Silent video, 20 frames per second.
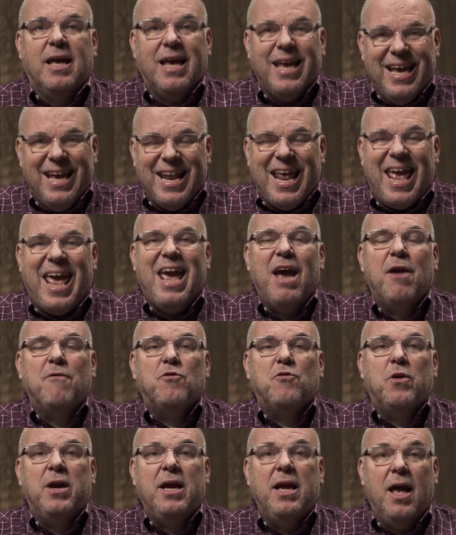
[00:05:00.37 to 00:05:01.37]
in
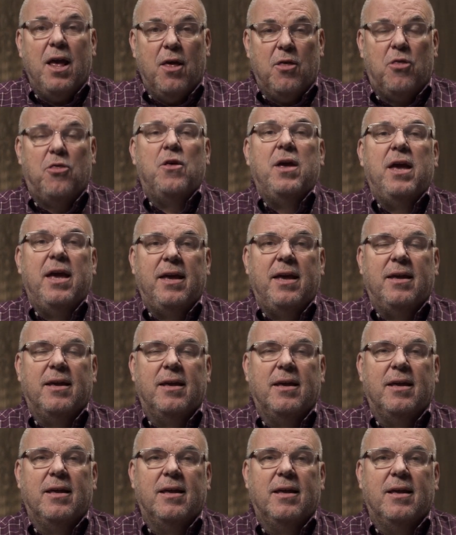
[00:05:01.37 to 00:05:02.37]
everything.
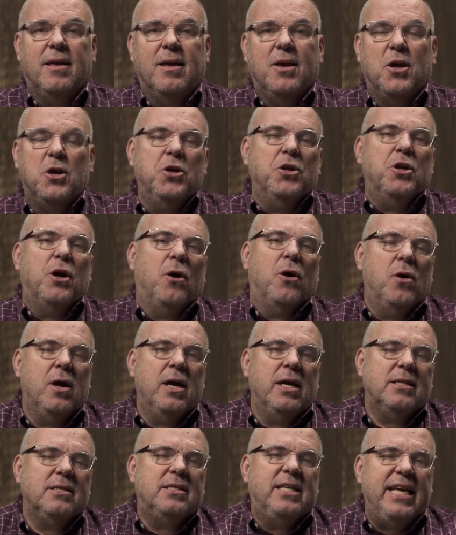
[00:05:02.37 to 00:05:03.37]
You know,
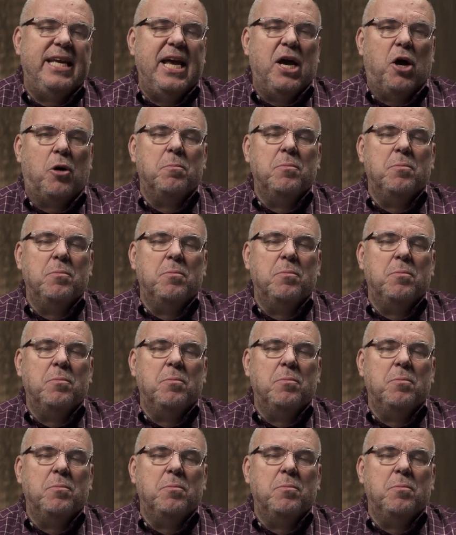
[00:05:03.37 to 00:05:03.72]
D.L.